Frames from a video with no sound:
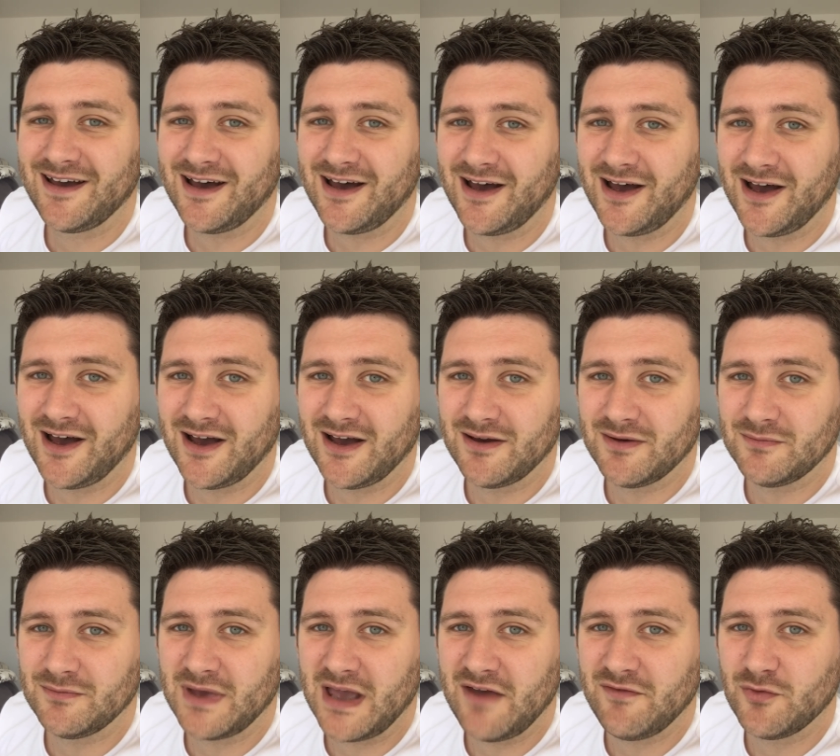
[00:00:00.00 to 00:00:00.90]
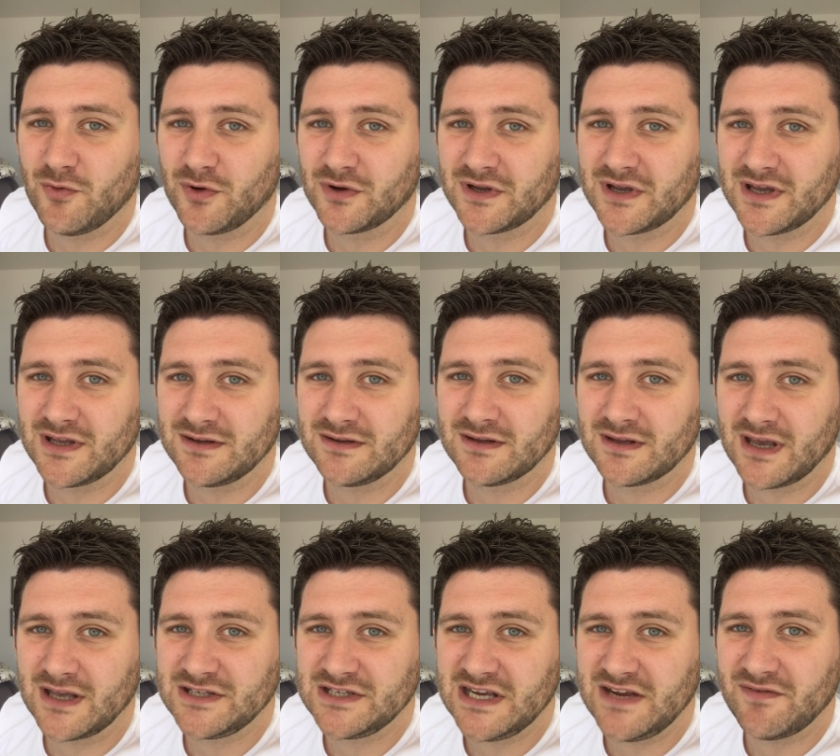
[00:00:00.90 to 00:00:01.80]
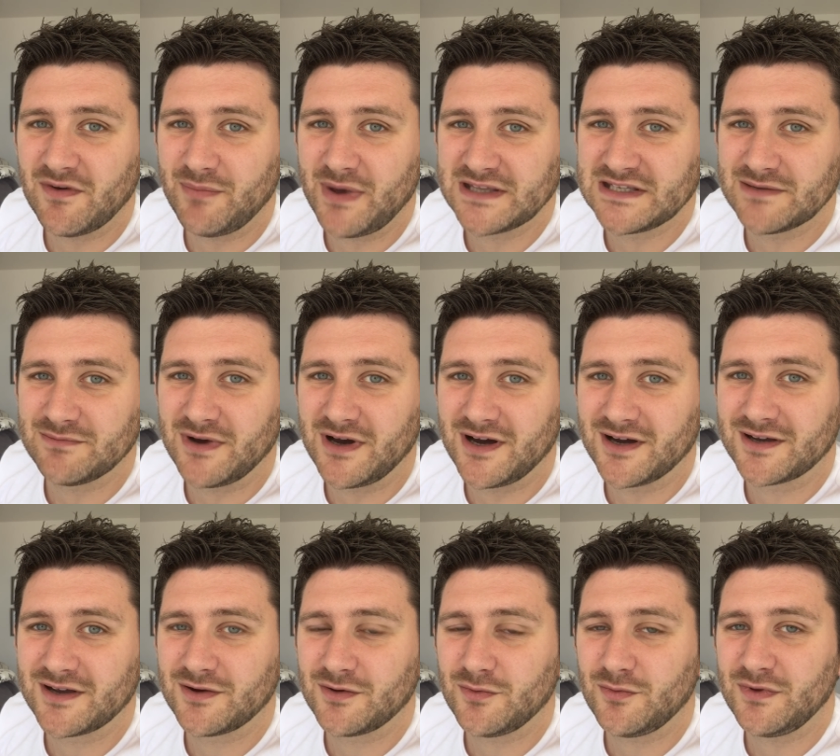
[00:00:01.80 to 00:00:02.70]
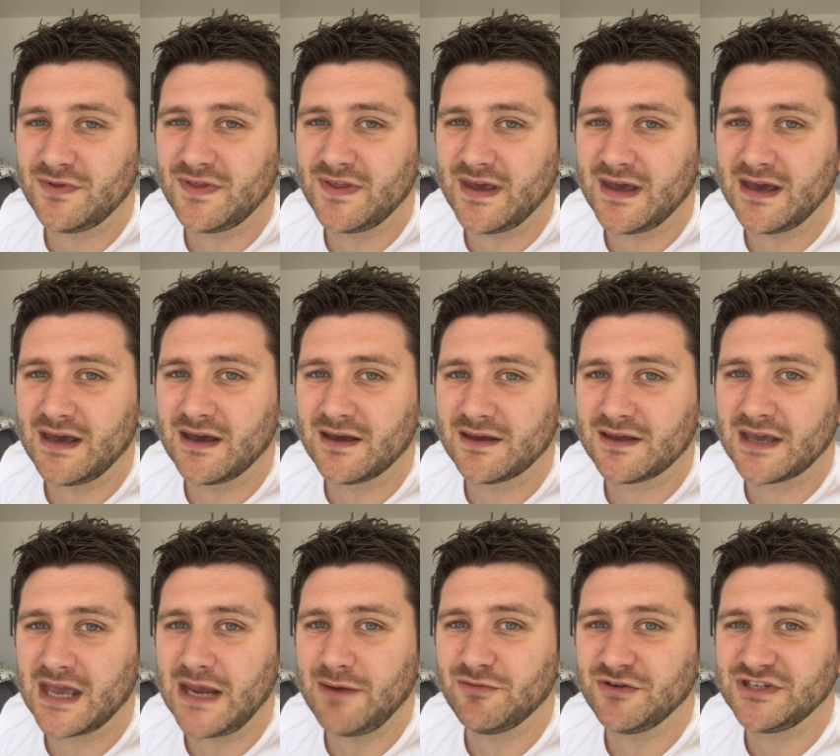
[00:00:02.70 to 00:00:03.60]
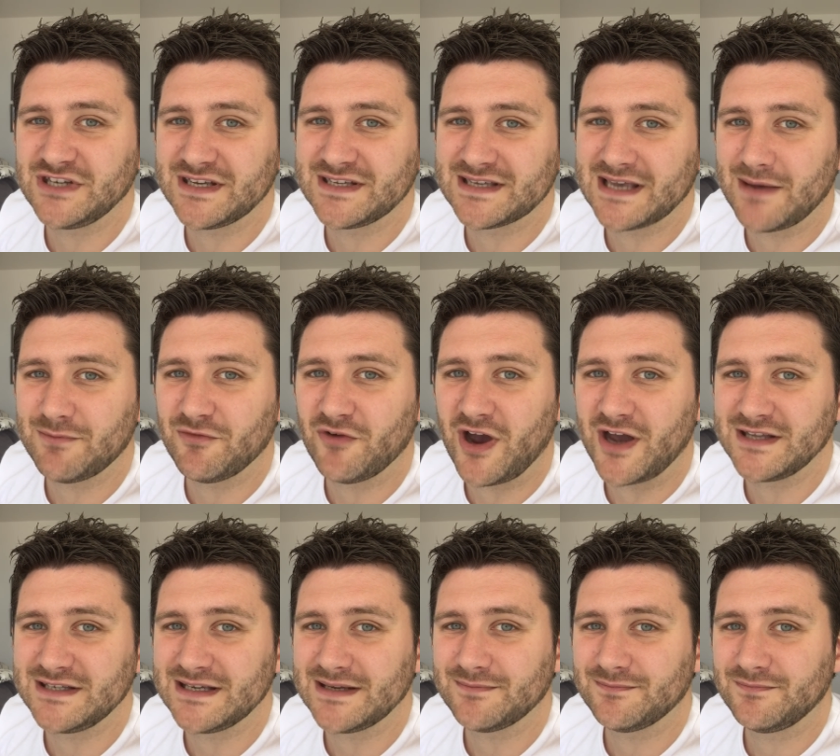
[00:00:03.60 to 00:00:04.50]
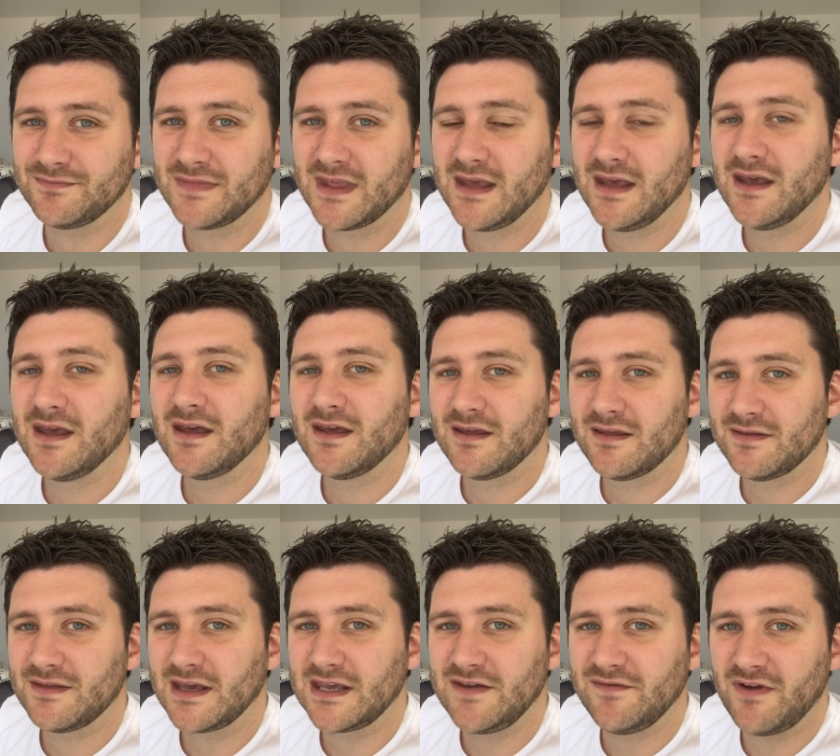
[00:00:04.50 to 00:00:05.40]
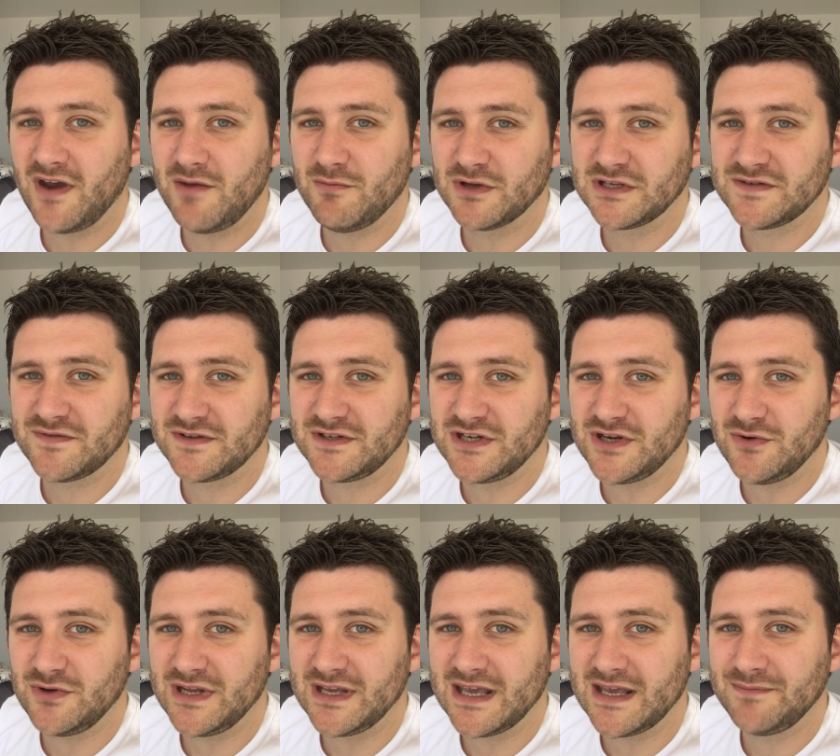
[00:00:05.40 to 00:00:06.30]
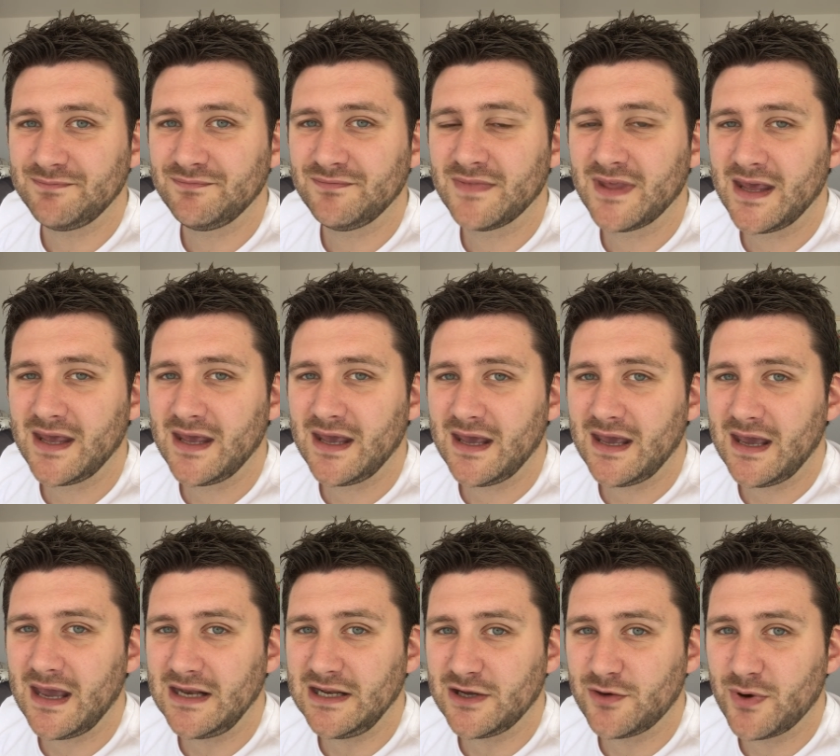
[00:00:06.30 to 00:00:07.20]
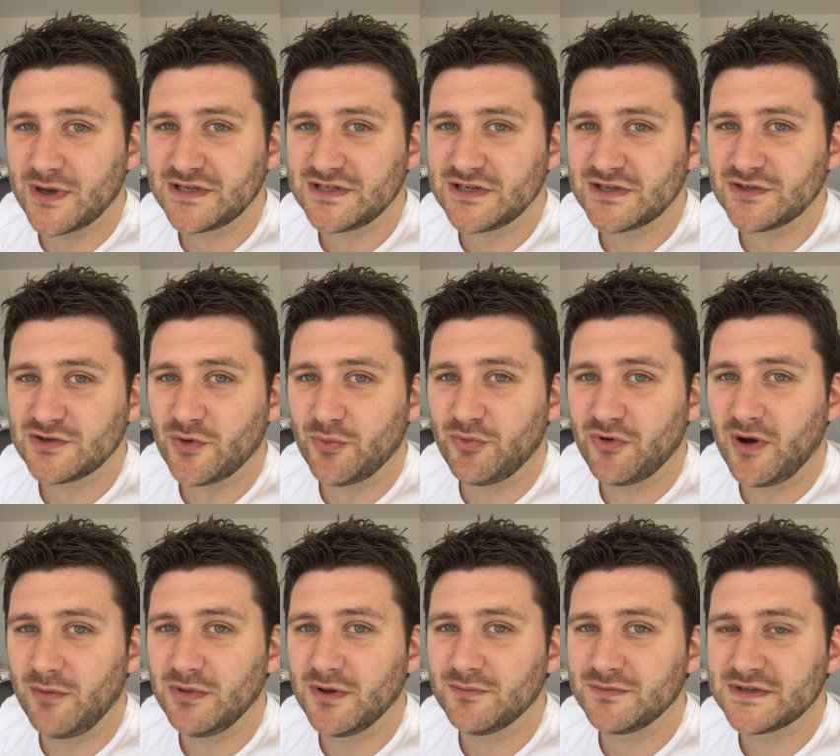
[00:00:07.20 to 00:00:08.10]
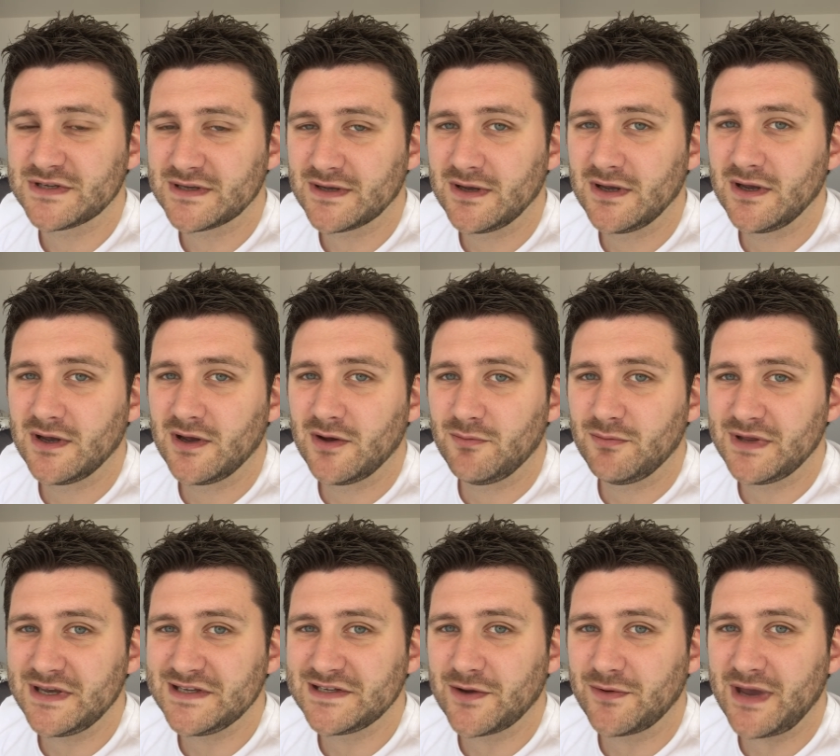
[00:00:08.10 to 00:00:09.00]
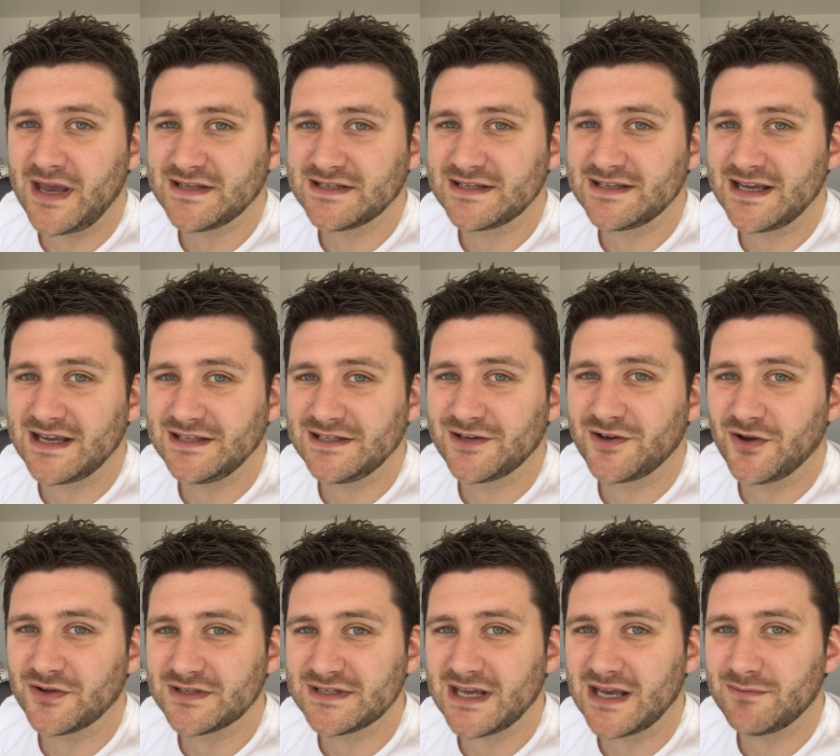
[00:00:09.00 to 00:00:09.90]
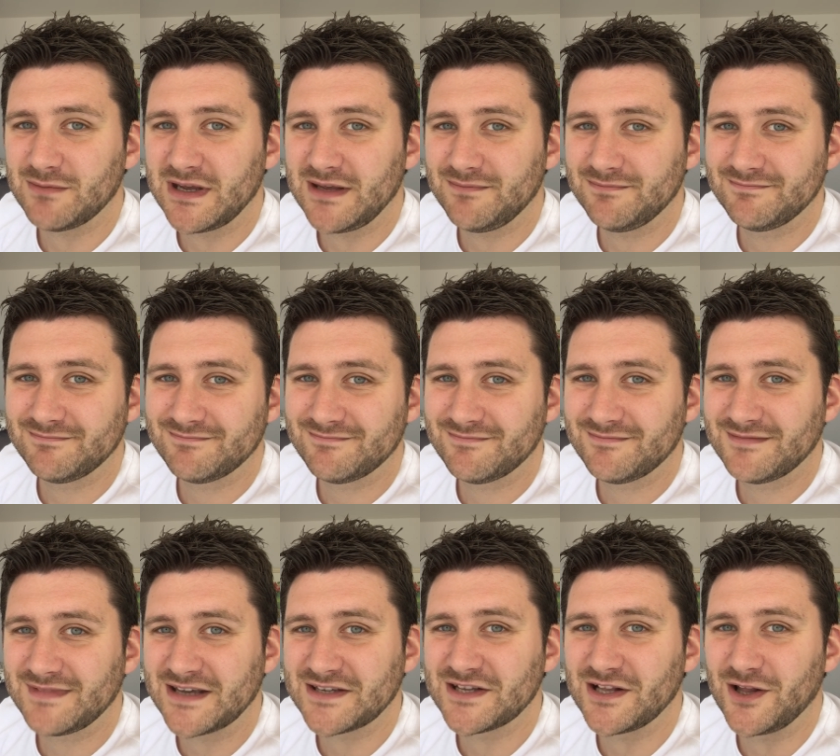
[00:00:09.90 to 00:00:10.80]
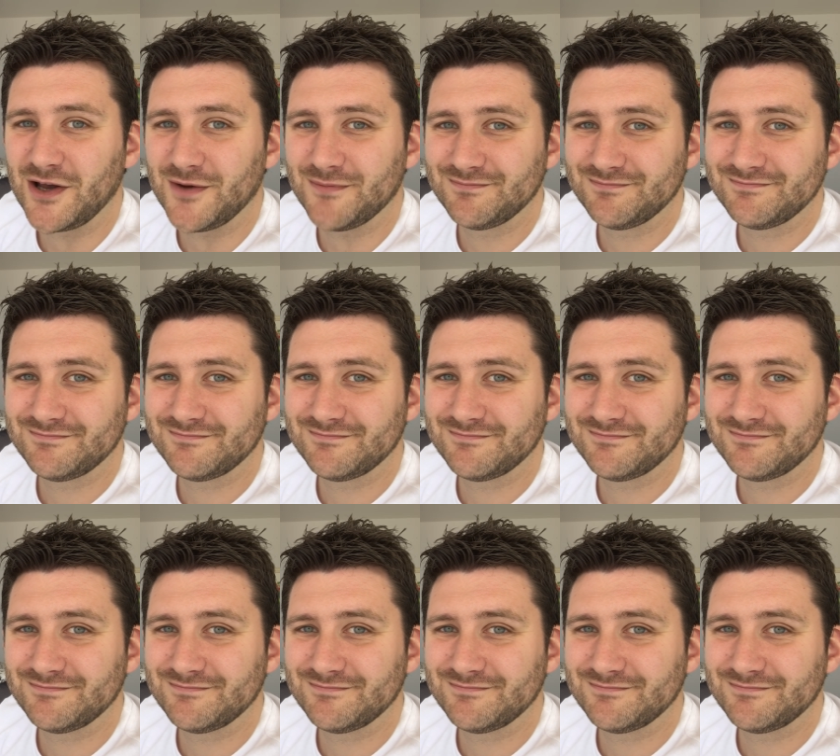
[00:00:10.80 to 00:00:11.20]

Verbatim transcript: um, everyone can achieve a better mark with their Cambridge exam writing. Thank you very much for tuning in. Any questions or problems, please don't hesitate to contact me. Thanks a lot.